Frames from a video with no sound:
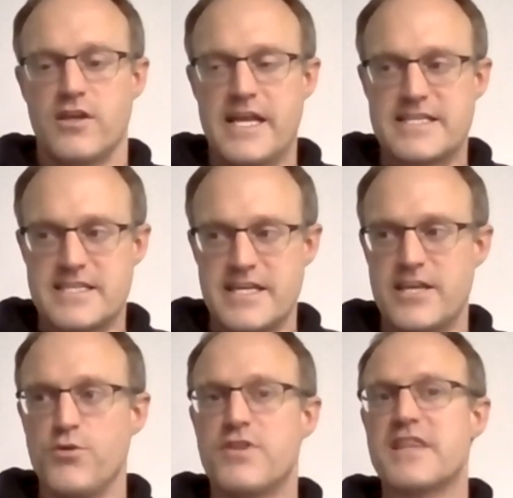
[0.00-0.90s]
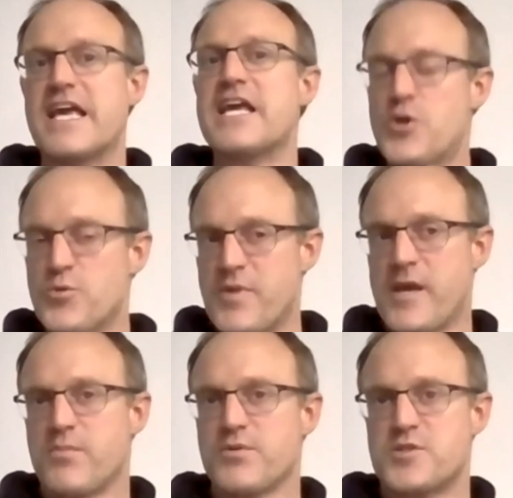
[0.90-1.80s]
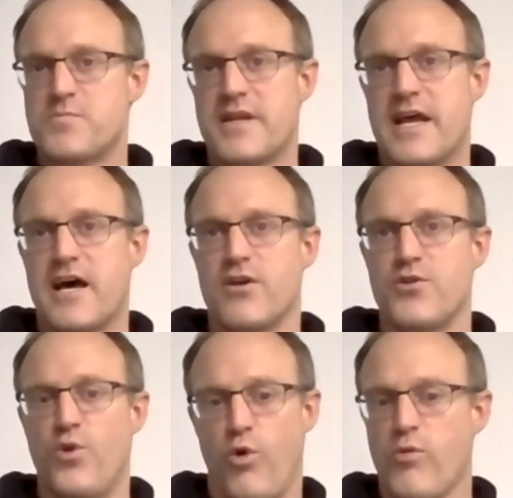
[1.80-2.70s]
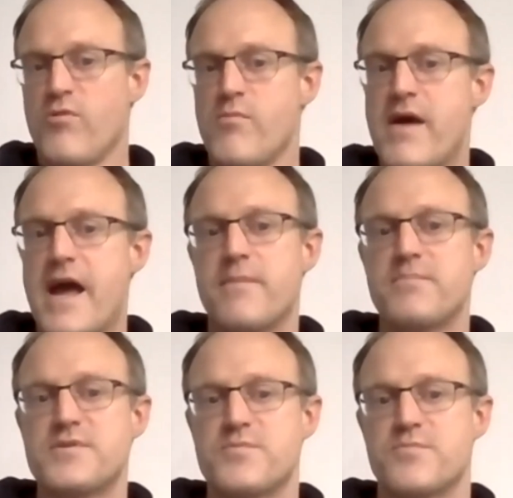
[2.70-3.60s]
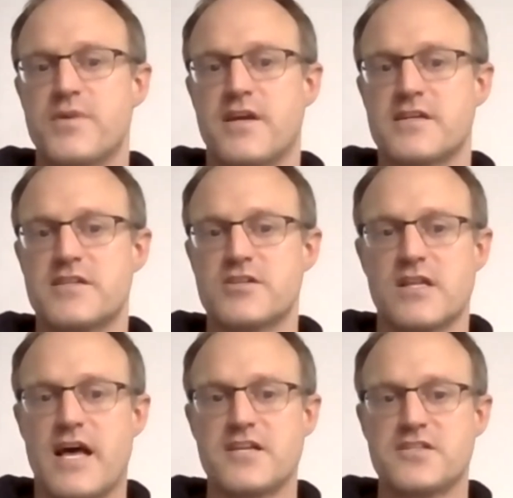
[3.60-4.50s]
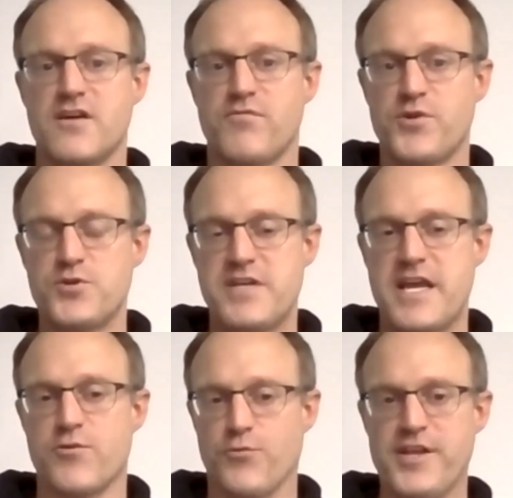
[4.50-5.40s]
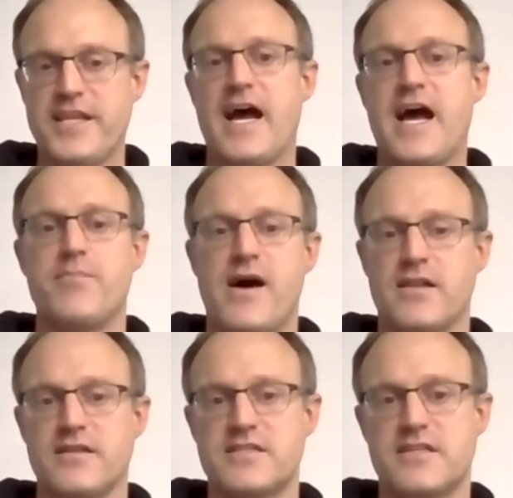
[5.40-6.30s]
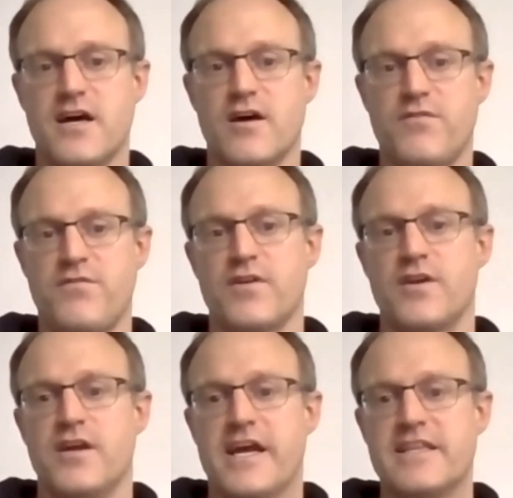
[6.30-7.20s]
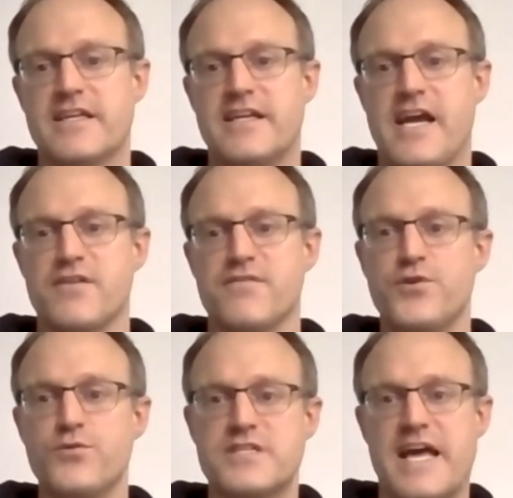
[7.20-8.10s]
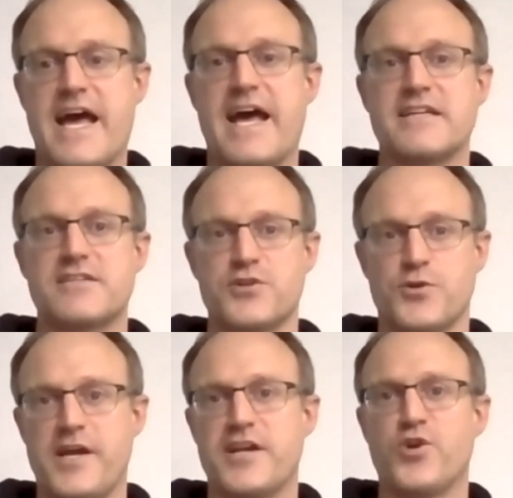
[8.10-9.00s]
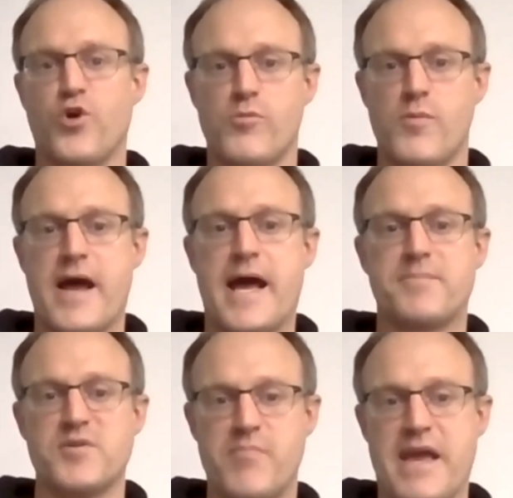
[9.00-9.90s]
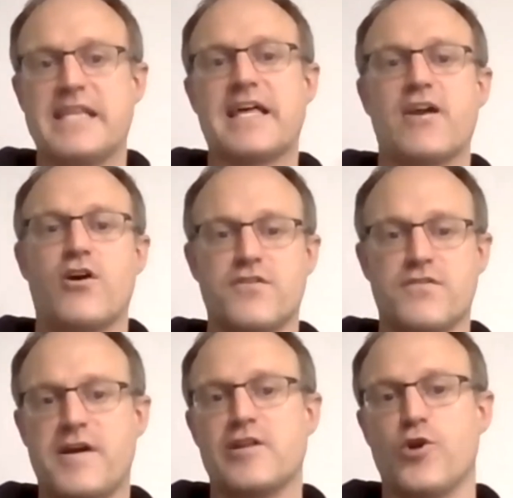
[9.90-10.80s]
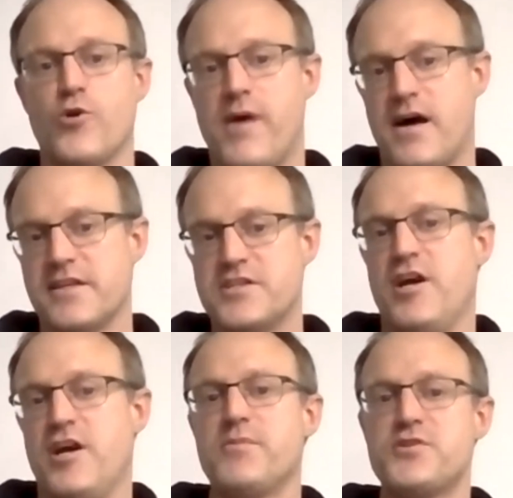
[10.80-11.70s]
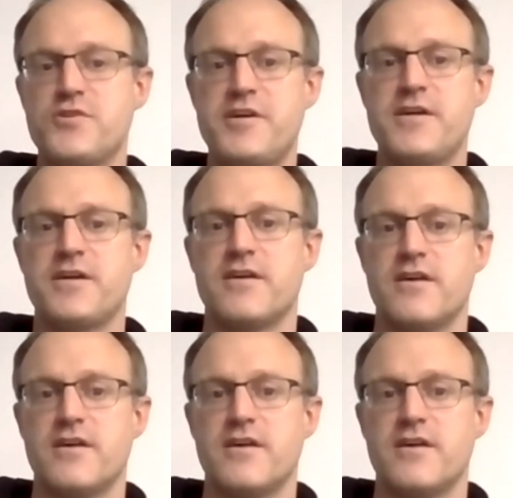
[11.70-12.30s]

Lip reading: you'd think you'd be able to spit out normal maps, because there's a lot of stuff where you take really high poly stuff and then kind of use that to create a normal map to bake that on a very low poly geometry.